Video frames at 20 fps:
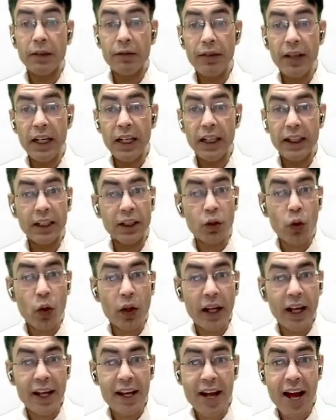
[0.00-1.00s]
feeling that,
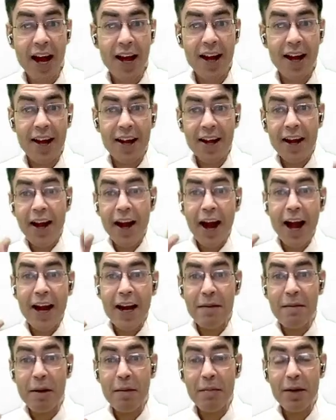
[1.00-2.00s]
okay, yeah, I
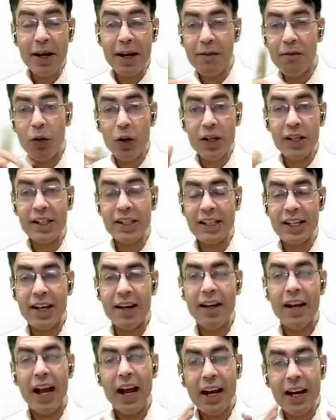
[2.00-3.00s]
remember him, what he said.